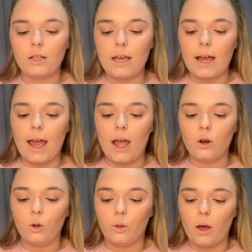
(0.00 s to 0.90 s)
to take
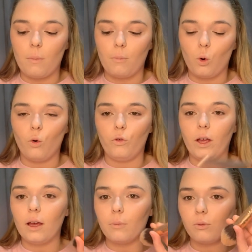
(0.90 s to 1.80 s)
another
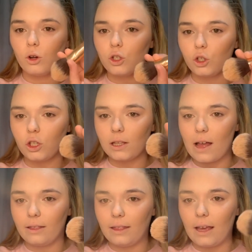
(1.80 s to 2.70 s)
Morphe brush, just
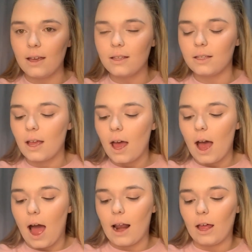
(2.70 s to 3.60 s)
like this.
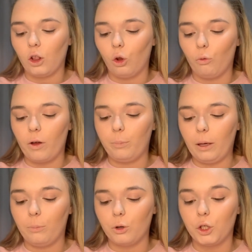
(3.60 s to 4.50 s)
And I love a
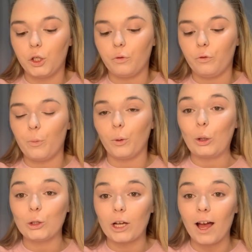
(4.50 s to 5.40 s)
big brush for
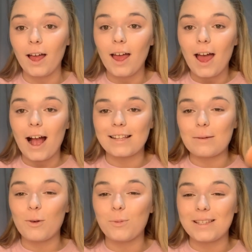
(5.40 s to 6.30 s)
blusher because
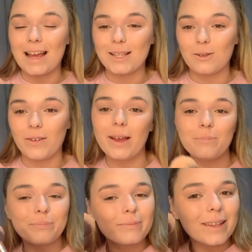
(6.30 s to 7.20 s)
I'm obsessed with it.
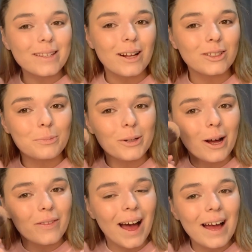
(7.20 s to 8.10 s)
So I'll just put it
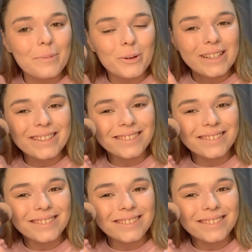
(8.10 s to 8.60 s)
on the high point